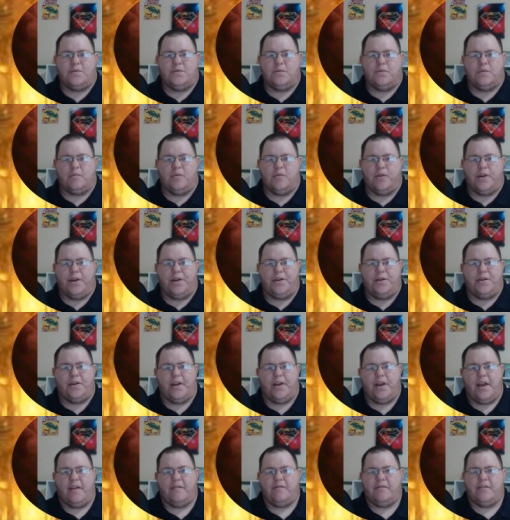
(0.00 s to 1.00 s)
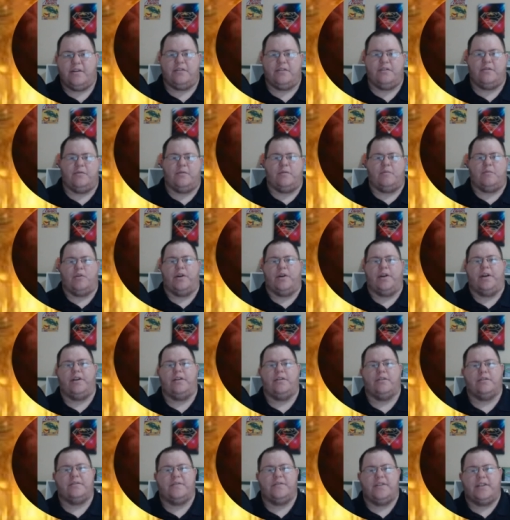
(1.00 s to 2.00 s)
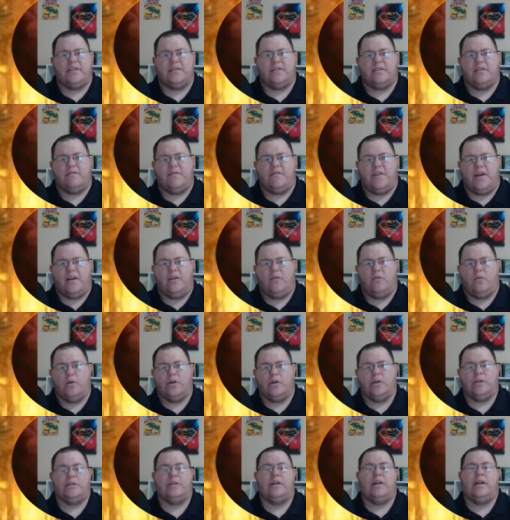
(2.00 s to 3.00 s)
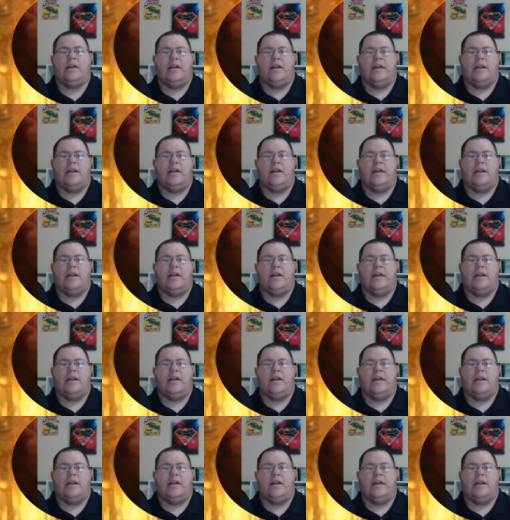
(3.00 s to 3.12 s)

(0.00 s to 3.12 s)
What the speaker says: You want to bring in your Kefnet, you want to bring in your Sphinx of the Final Word,